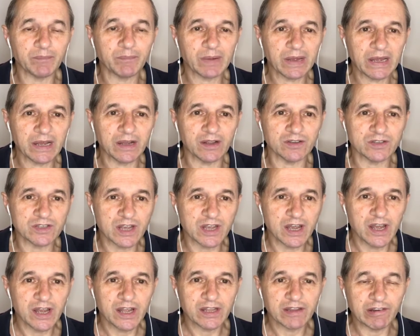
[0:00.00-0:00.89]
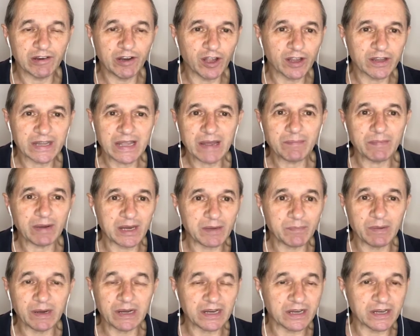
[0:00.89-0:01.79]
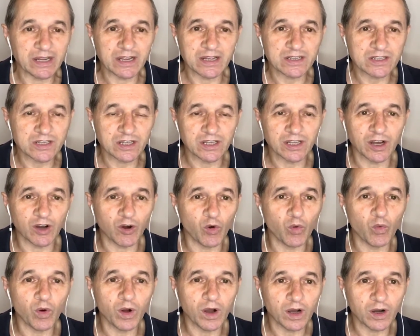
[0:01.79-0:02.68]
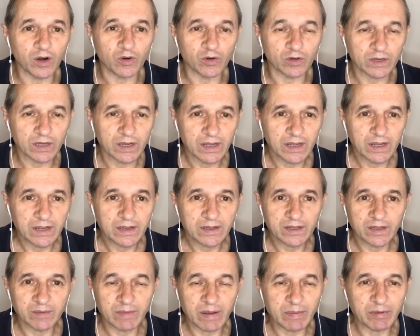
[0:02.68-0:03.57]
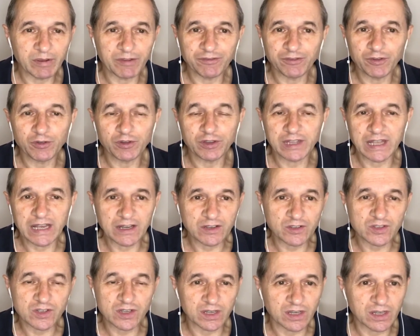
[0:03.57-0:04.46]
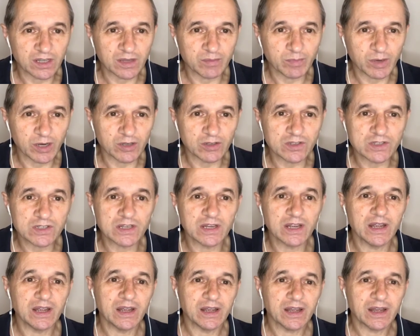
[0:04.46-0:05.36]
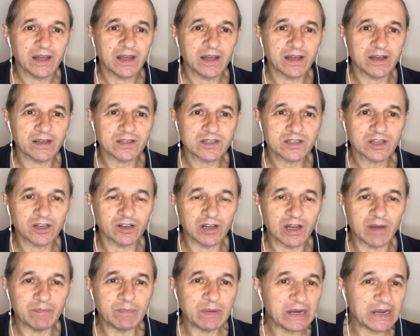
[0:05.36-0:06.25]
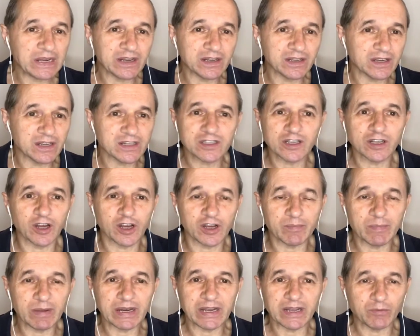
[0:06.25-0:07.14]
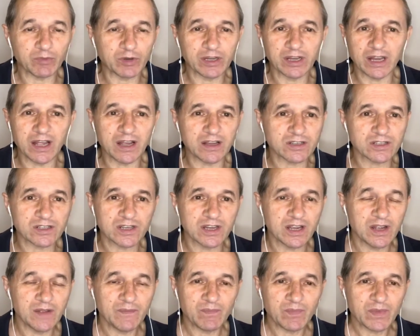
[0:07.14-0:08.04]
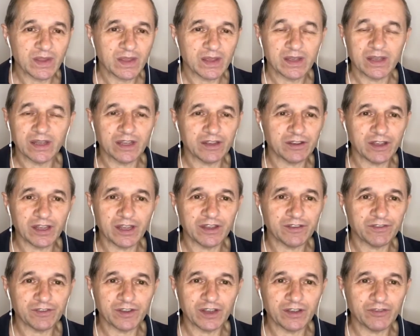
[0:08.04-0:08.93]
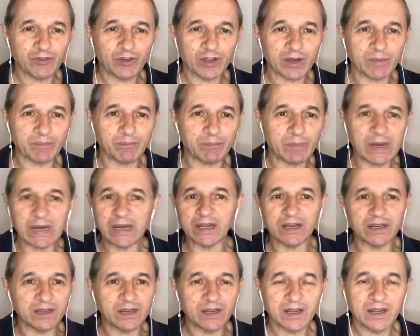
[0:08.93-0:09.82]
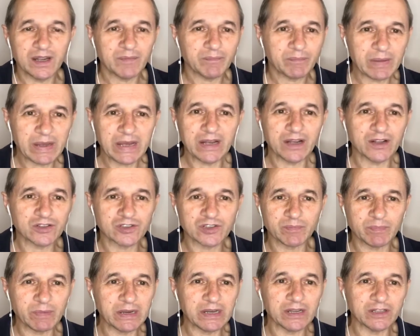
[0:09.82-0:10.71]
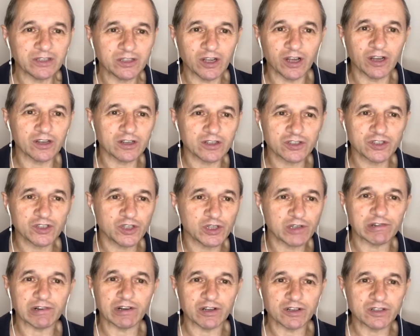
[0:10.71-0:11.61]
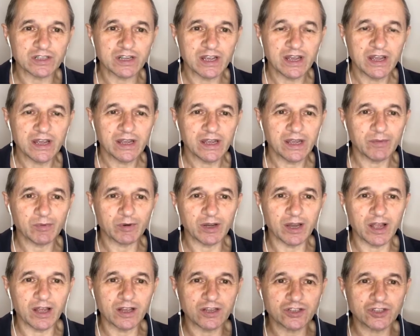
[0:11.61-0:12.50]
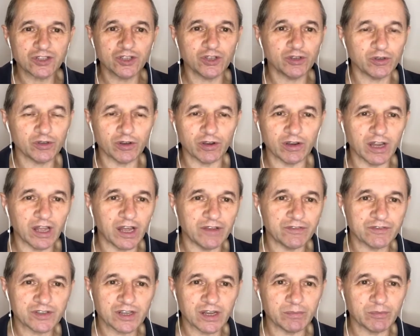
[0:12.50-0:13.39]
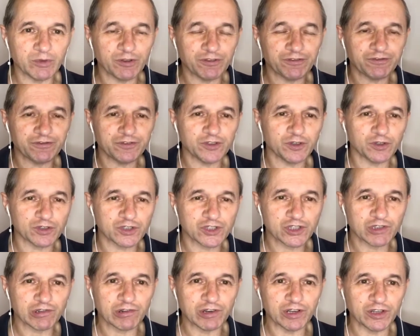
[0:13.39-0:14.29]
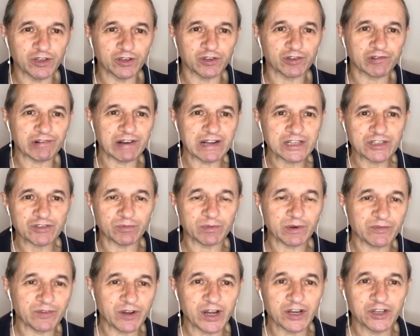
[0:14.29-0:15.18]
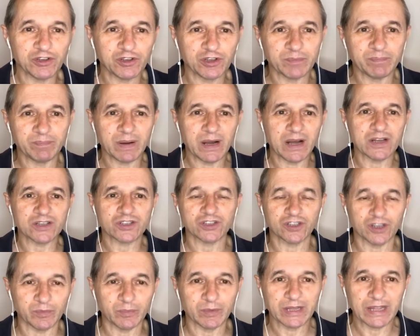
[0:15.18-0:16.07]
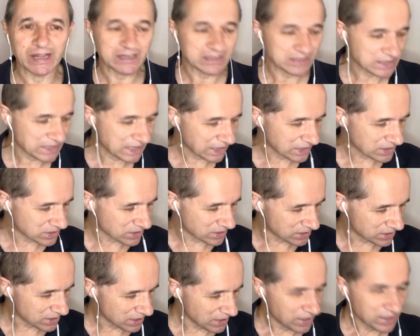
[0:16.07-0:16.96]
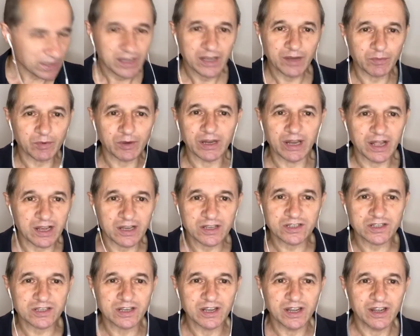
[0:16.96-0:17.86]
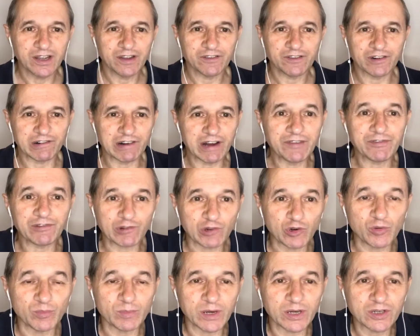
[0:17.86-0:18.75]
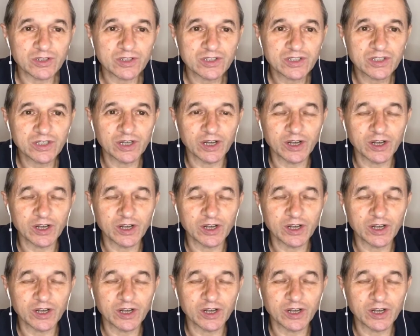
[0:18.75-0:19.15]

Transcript: pounds. There are not that many billionaires in the whole world, maybe a few thousand at the most. So a billion is a lot of money. It would last, if you had £1 billion, $1 billion, euros, it would last you your lifetime, your children, your grandchildren, provided you could pass it on without taxes. It would last forever almost,